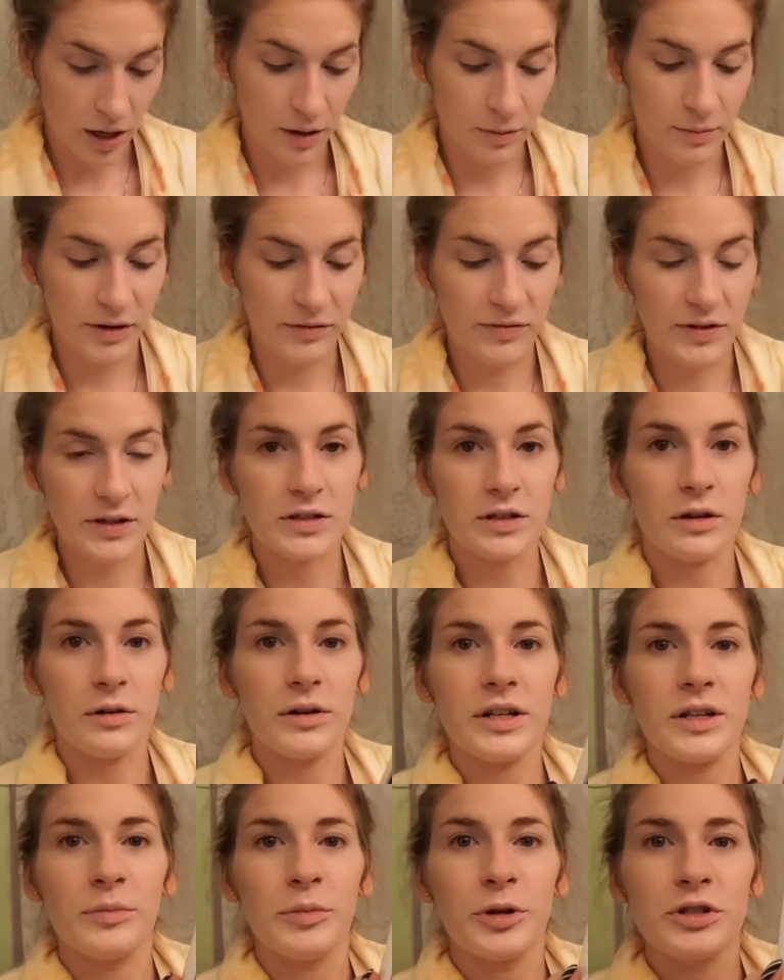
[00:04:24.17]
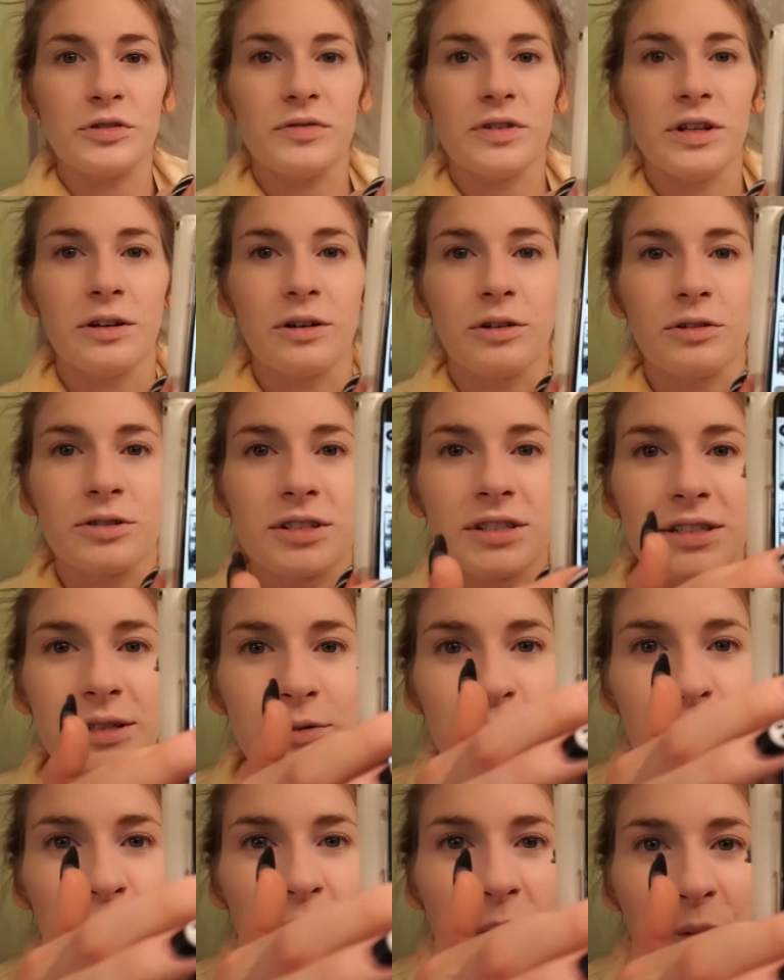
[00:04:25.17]
My feed's already a bunch of e-girls because I was
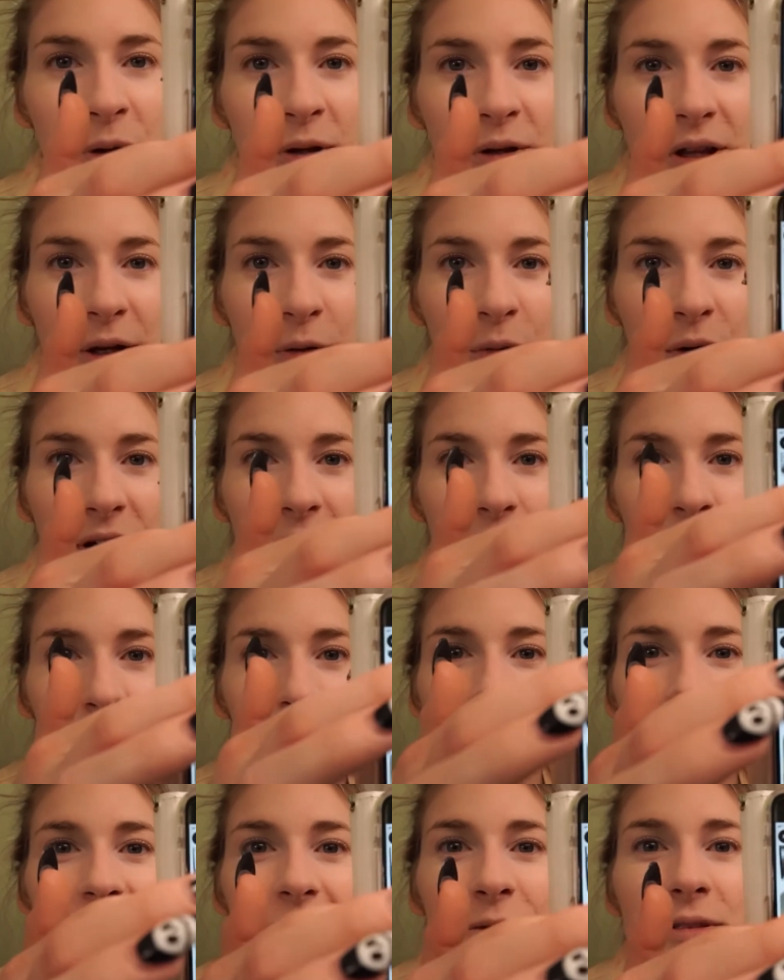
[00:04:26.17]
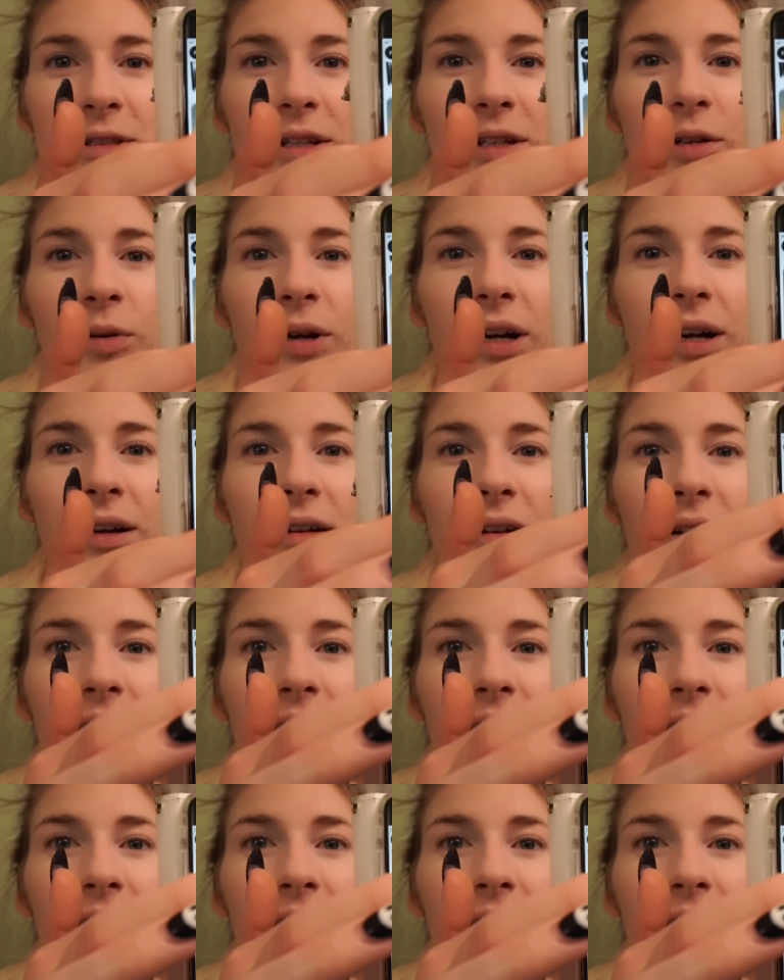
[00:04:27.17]
prepping like what outfits I was gonna wear.